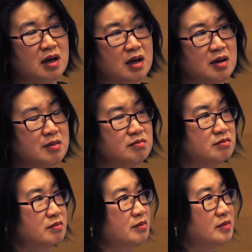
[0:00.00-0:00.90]

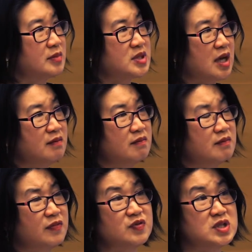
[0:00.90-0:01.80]
10,
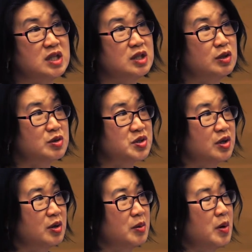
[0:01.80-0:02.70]
15 years
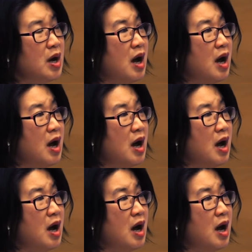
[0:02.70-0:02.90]
ago,